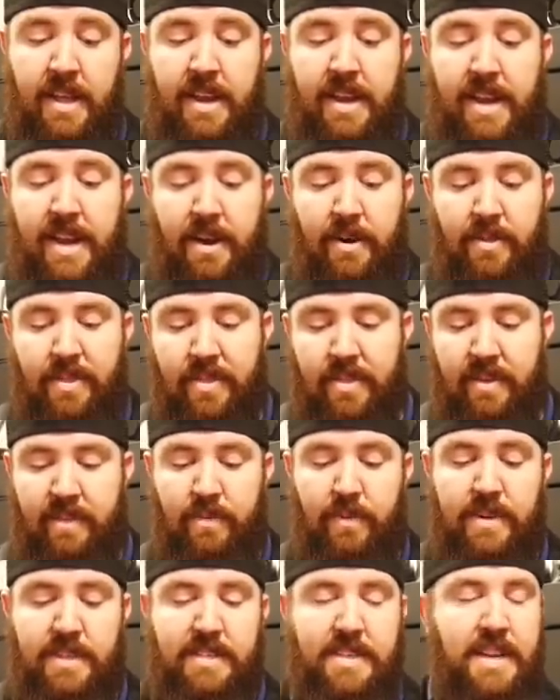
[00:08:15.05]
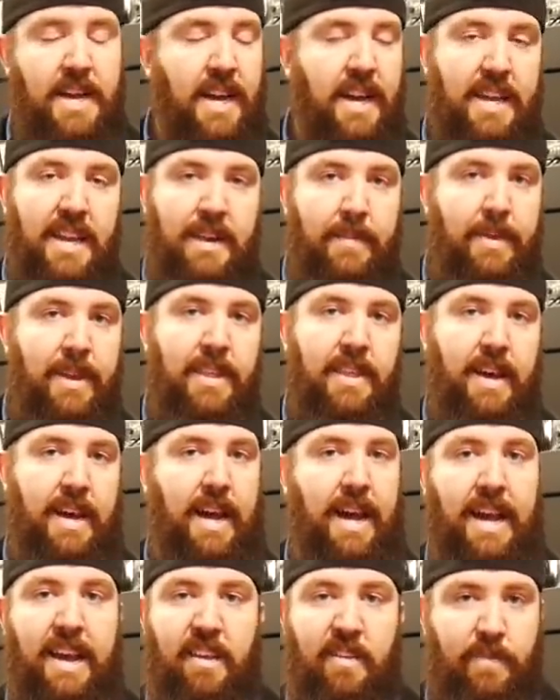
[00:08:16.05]
Now, this one is not gonna be the
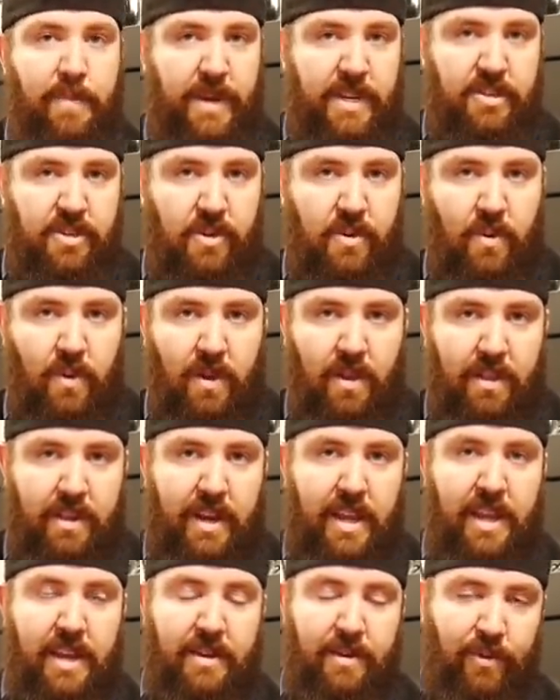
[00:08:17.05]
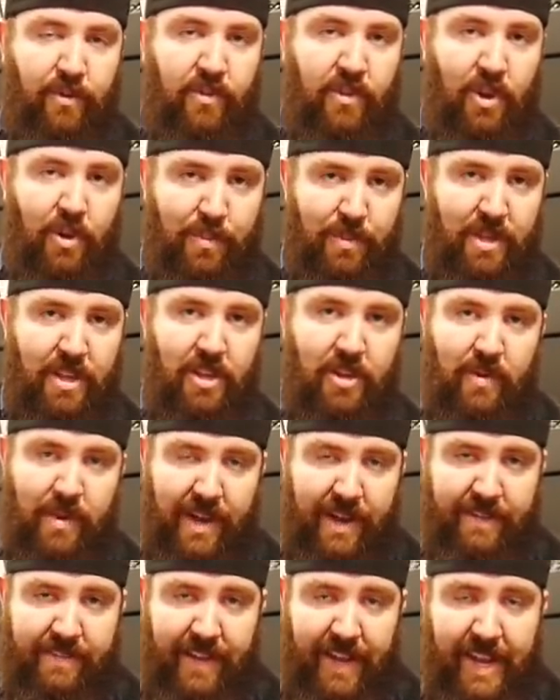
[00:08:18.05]
highest picture quality endoscope that you
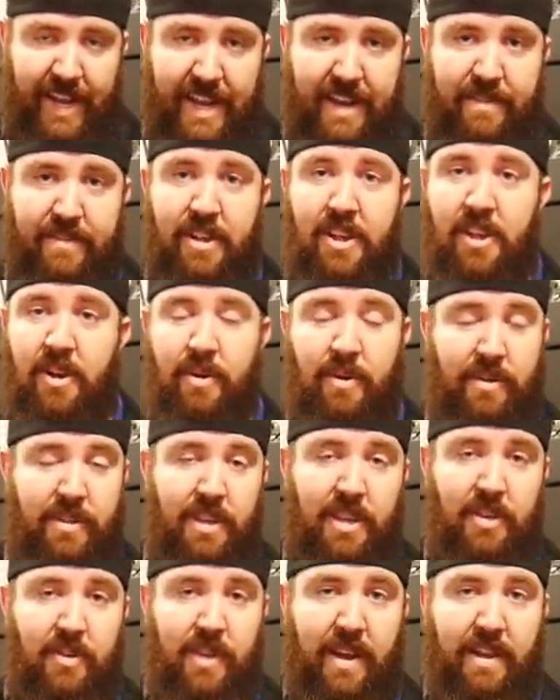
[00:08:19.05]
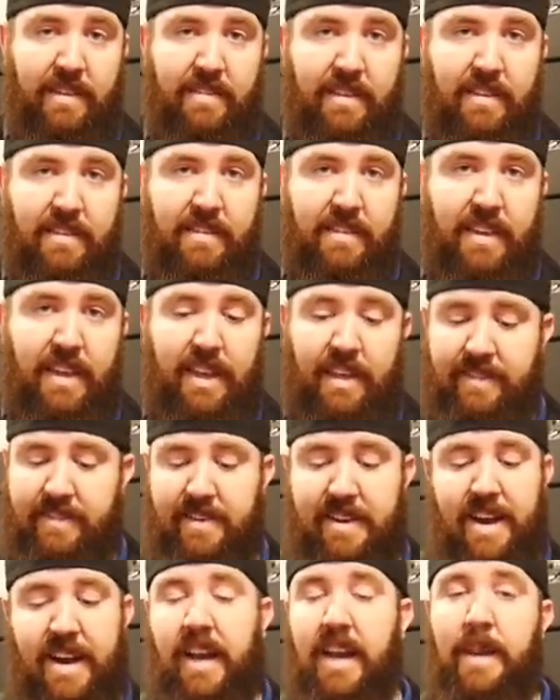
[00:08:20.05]
guys have or that you guys can see.
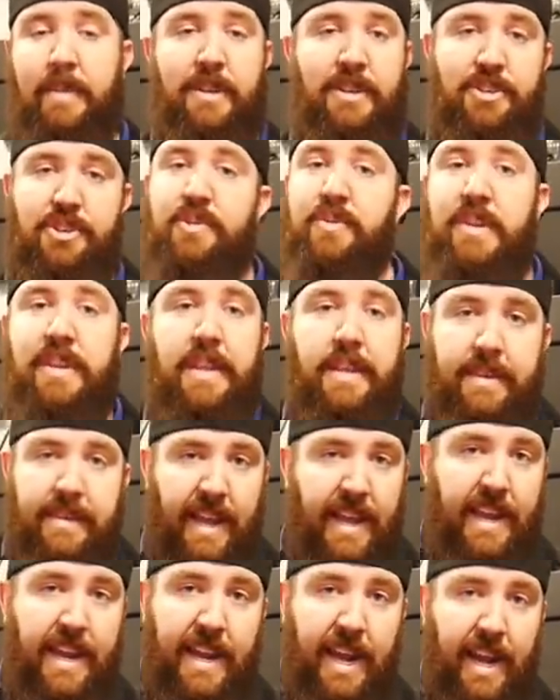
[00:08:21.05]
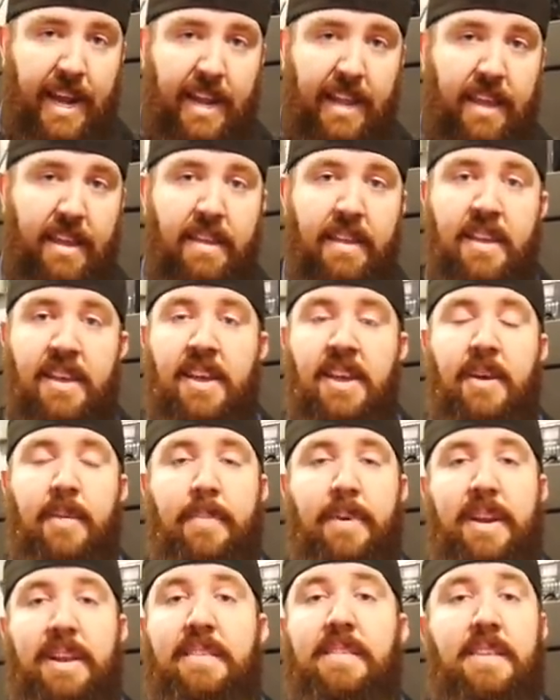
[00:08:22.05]
It's not gonna be shooting in 1080,
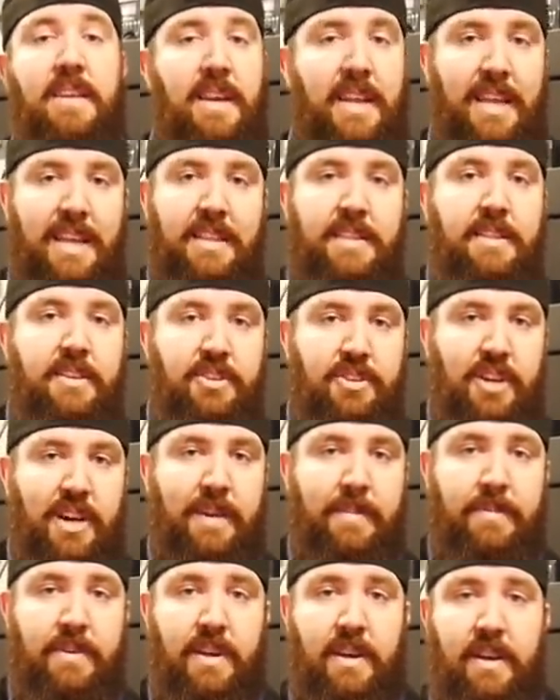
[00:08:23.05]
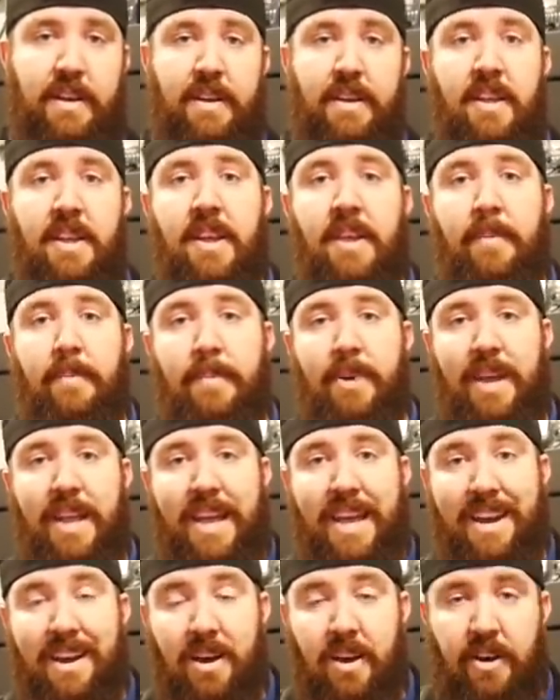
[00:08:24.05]
but it's gonna get the job done.
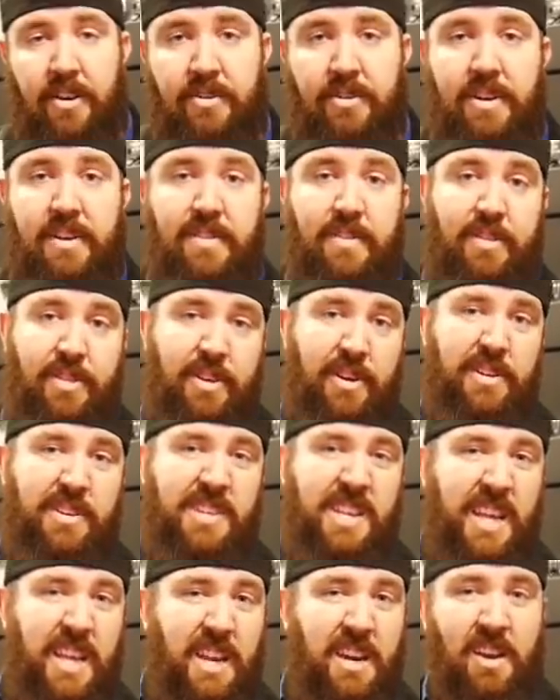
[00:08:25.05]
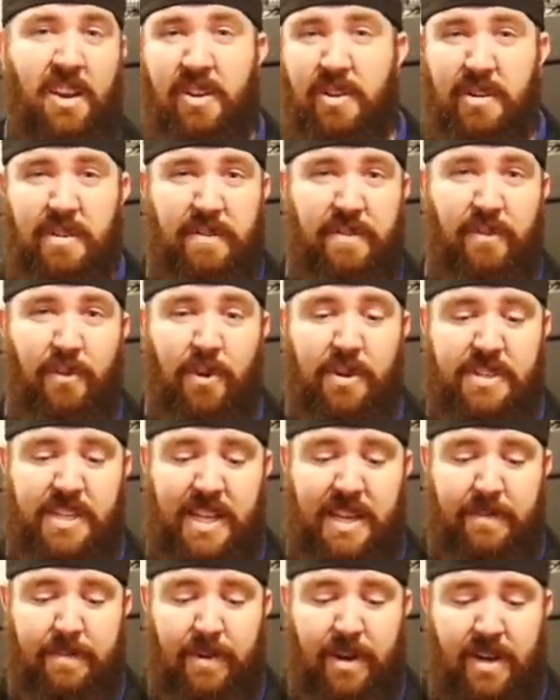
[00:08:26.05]
But at $113,
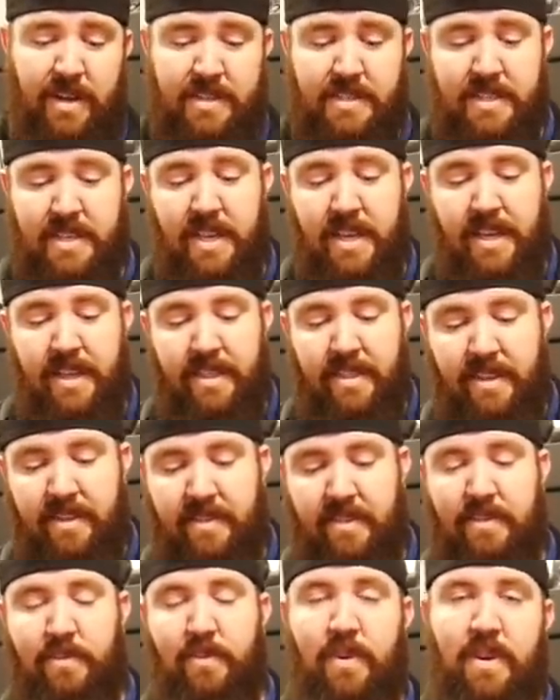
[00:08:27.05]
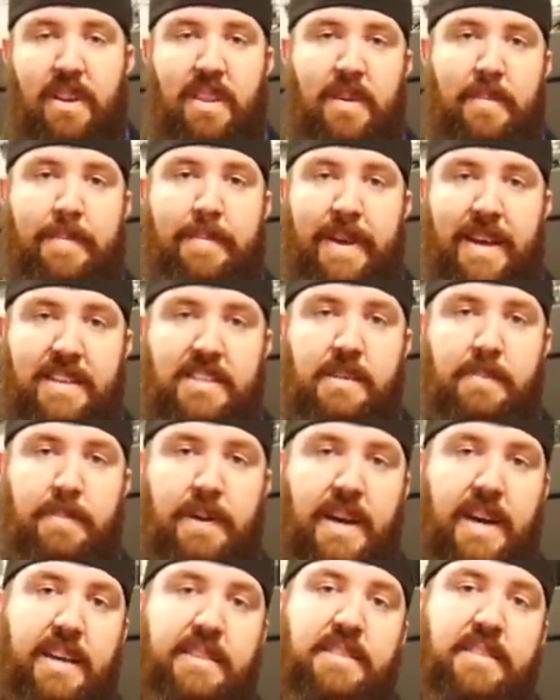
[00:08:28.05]
$114, this is one of the best
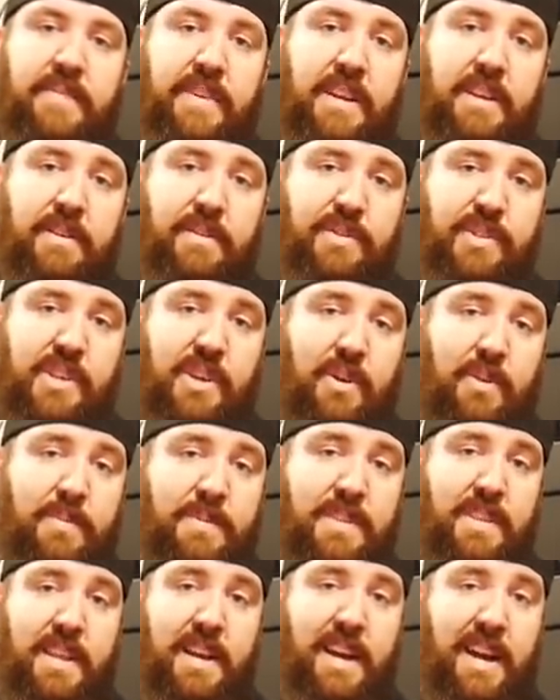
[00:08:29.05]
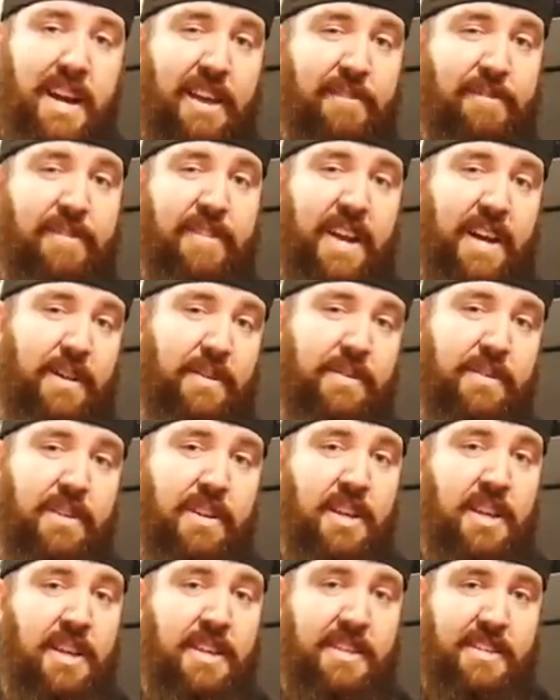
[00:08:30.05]
buys of endoscopes that I have found
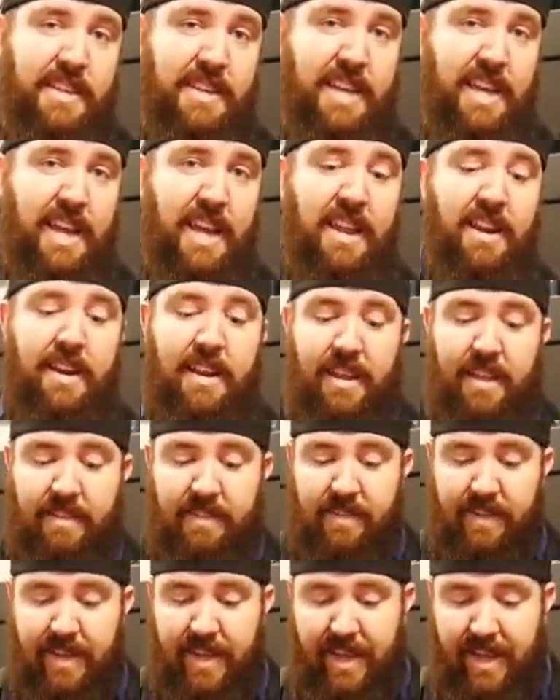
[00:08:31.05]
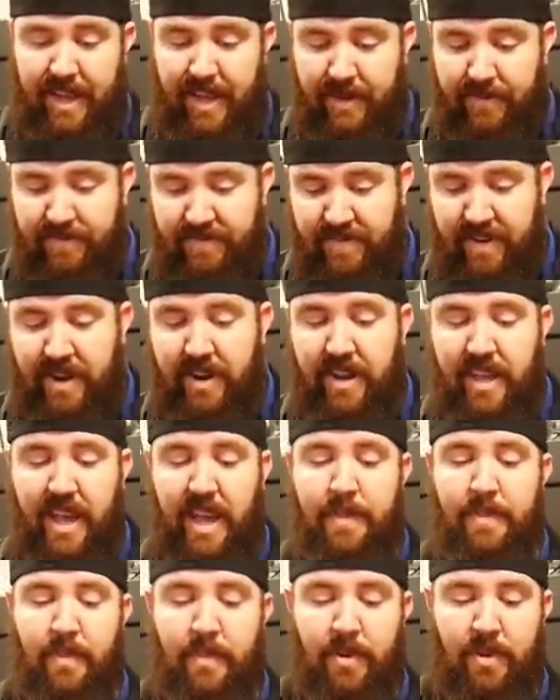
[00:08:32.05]
to date. It's very
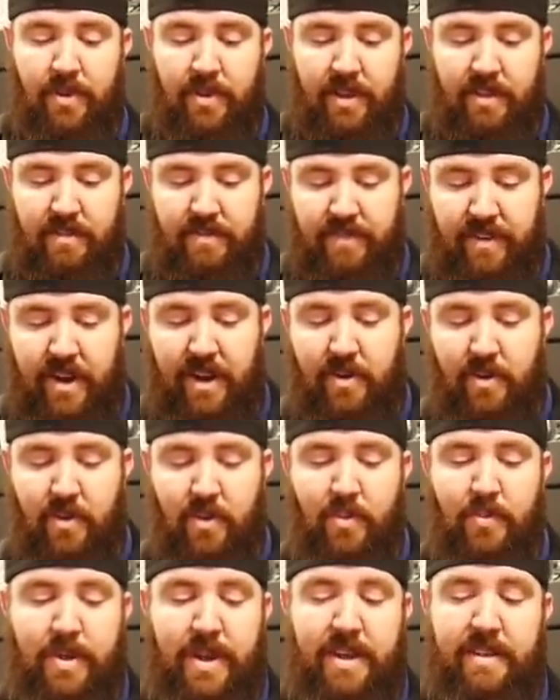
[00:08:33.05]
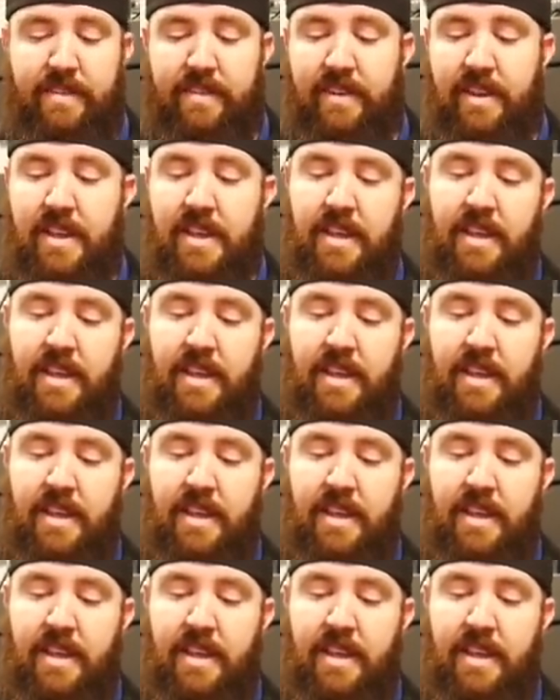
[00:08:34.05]
capable, it's very robust.